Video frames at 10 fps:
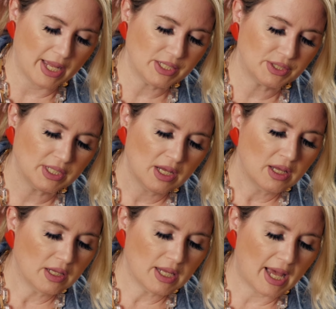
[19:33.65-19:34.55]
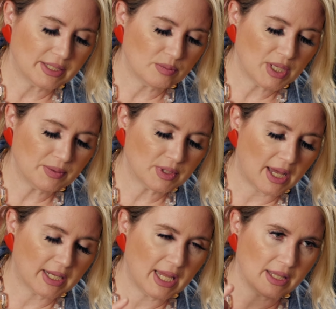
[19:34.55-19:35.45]
I just, yeah, sometimes
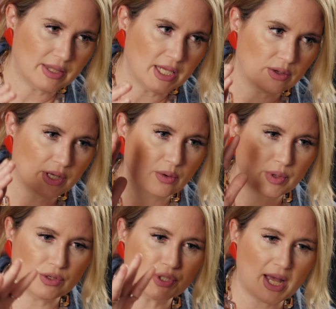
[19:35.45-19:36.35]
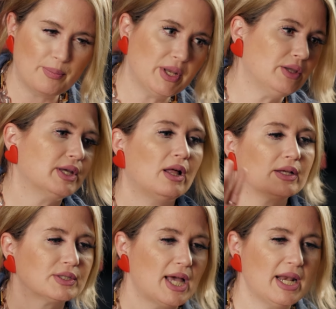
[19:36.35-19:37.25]
I can't think, you know, when you're shopping, you get
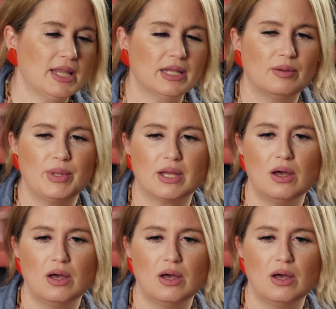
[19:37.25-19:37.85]
all excited and then I'm like,